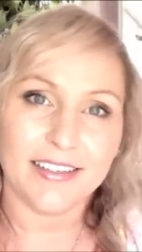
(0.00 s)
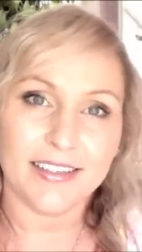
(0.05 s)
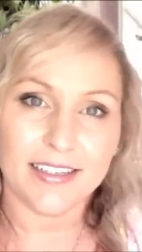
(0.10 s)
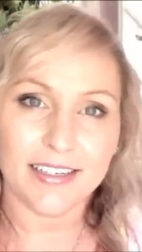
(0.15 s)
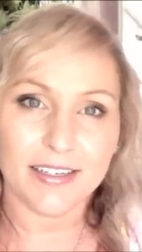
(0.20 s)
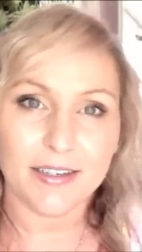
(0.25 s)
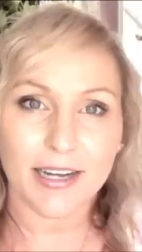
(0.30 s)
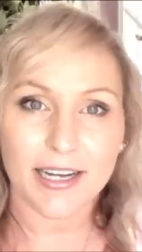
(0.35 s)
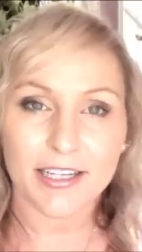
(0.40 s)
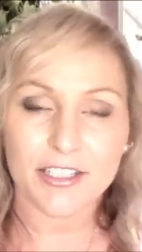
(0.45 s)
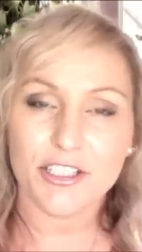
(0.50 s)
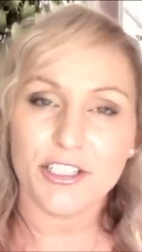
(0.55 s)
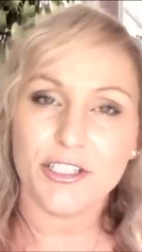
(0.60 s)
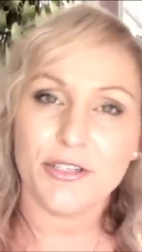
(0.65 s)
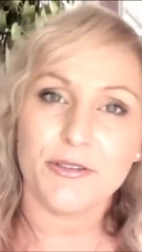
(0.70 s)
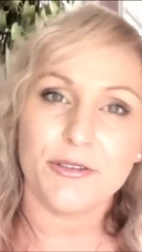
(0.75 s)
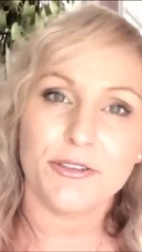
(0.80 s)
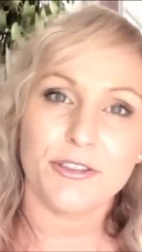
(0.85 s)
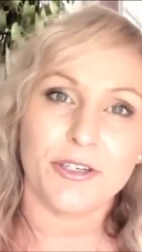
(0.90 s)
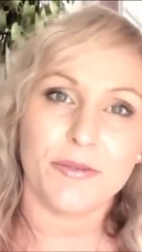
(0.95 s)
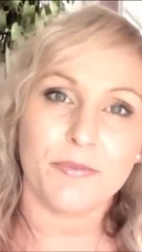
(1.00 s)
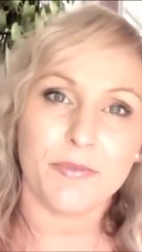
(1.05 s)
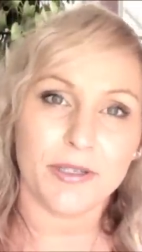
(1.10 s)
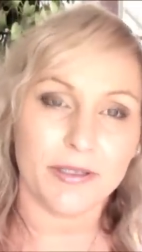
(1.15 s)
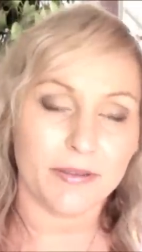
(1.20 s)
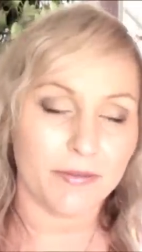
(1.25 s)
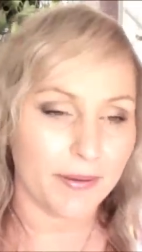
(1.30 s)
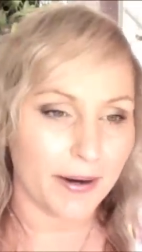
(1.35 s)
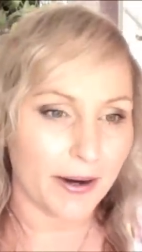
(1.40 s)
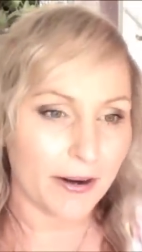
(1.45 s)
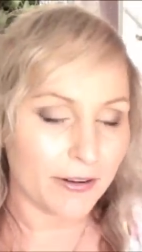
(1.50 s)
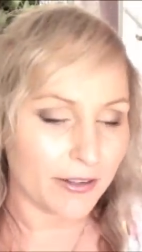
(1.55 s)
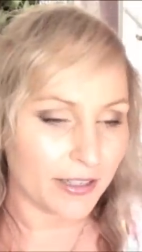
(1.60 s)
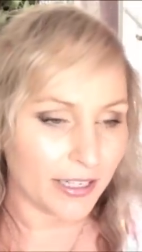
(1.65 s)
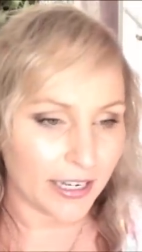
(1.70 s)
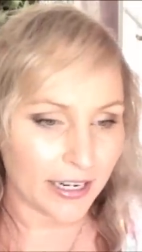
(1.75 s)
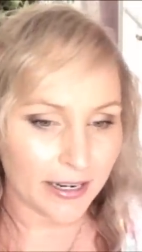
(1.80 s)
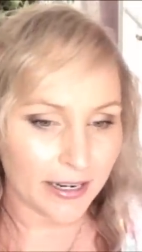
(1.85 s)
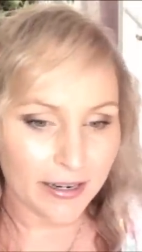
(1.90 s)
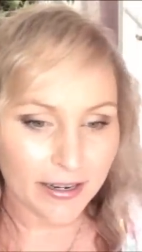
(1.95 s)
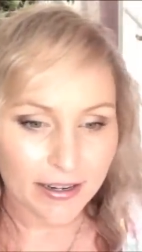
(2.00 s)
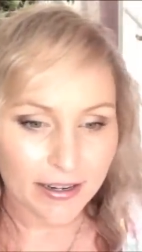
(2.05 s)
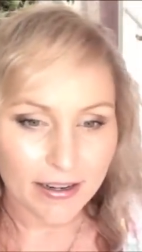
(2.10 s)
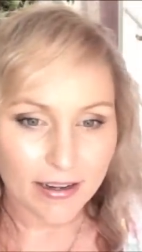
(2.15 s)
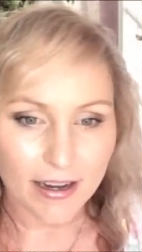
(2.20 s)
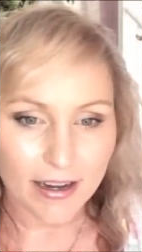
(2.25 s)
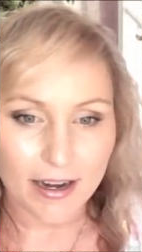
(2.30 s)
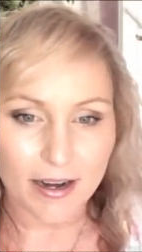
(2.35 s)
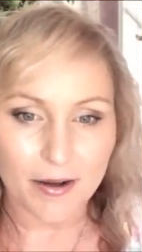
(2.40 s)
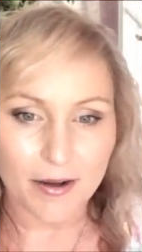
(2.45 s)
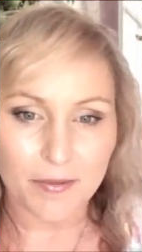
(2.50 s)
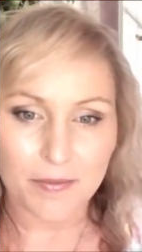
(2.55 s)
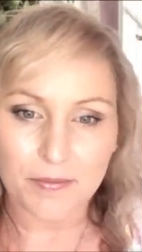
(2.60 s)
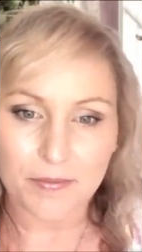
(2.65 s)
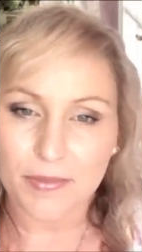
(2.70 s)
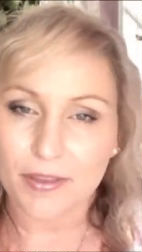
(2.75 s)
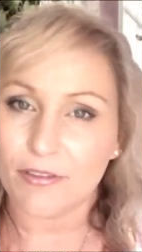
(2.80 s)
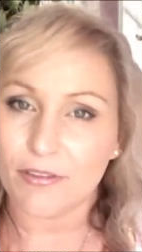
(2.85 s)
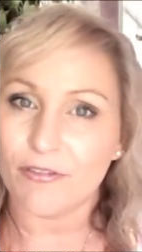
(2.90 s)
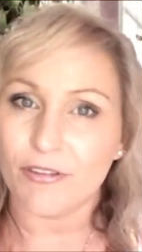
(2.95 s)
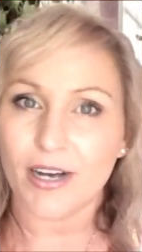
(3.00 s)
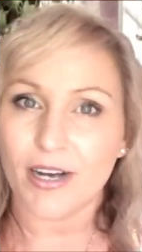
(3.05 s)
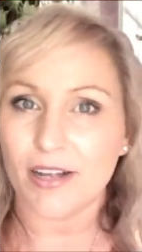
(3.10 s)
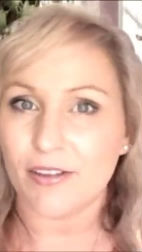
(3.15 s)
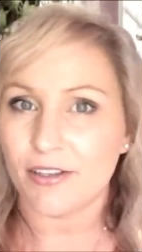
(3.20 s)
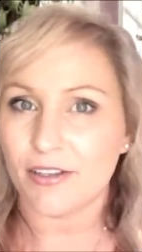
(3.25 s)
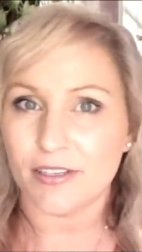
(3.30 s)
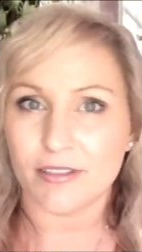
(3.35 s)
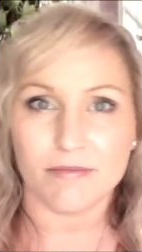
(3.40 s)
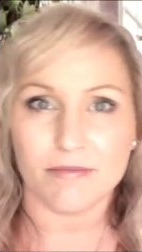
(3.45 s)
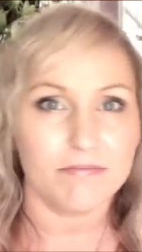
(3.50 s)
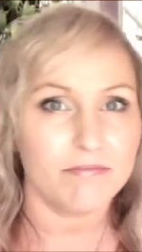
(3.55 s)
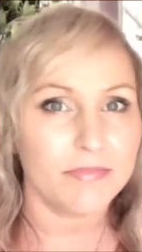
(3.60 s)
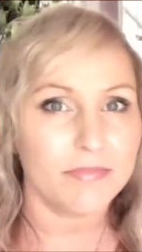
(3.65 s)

had children, but apparently um, the father